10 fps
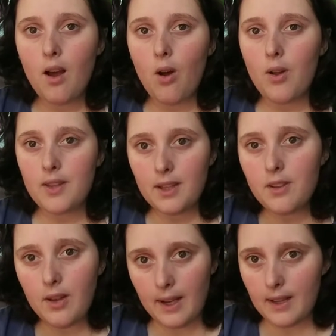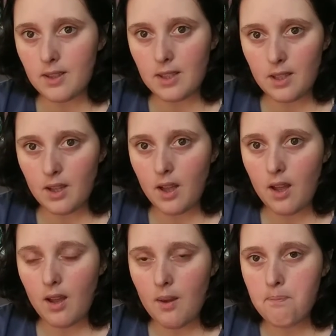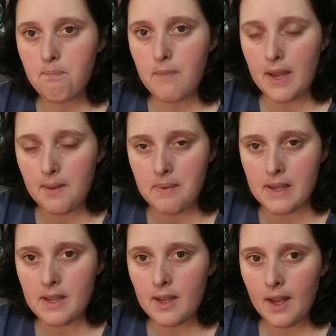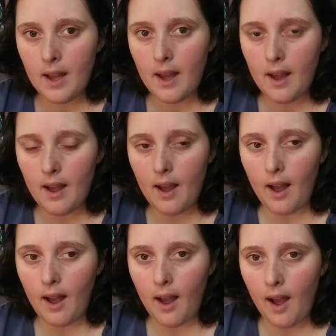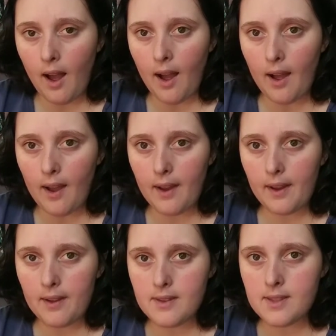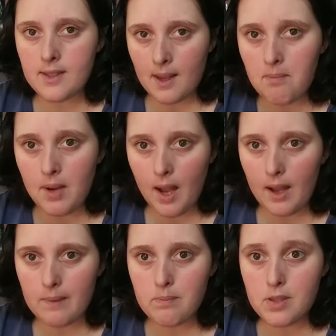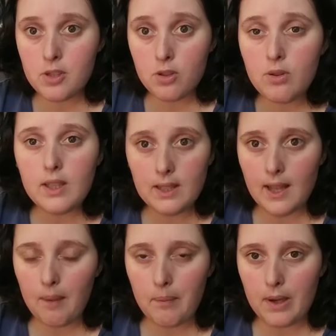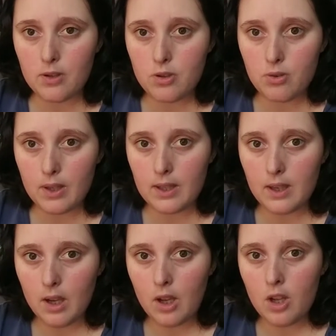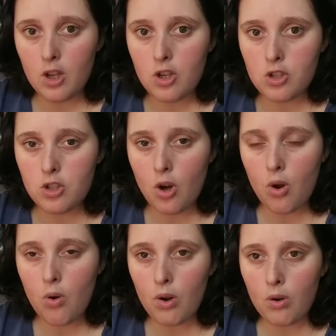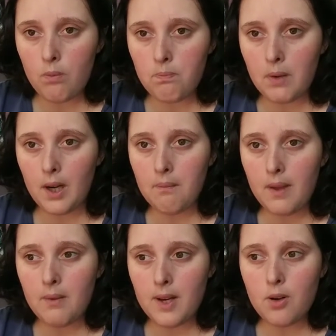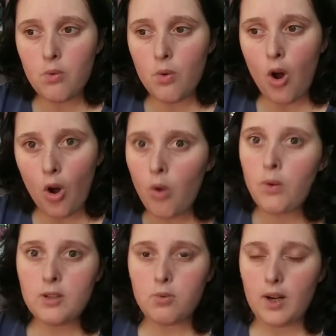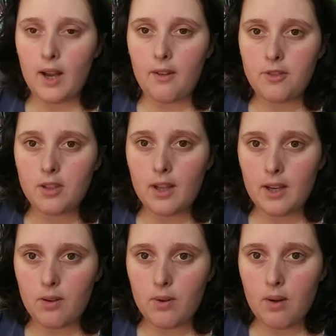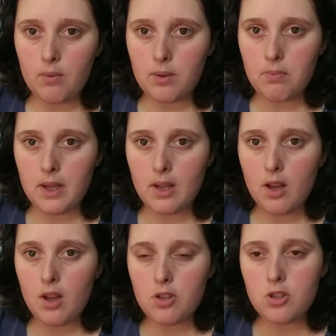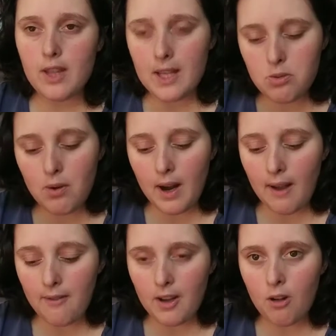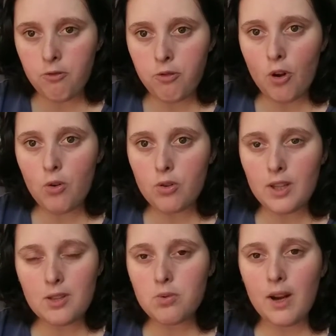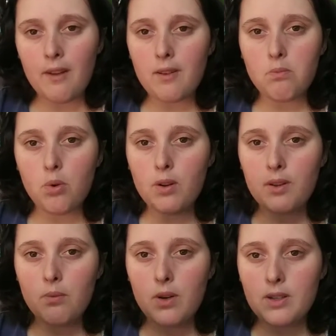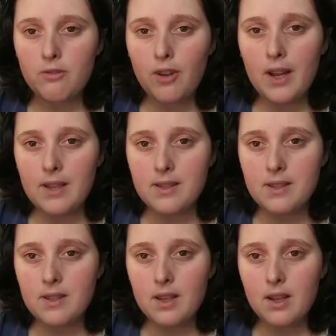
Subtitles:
on the other hand, maybe I sometimes do need that bigger screen. So but maybe I don't always want to have to lug it around with me. So that's where having a phone, that's where having more than one device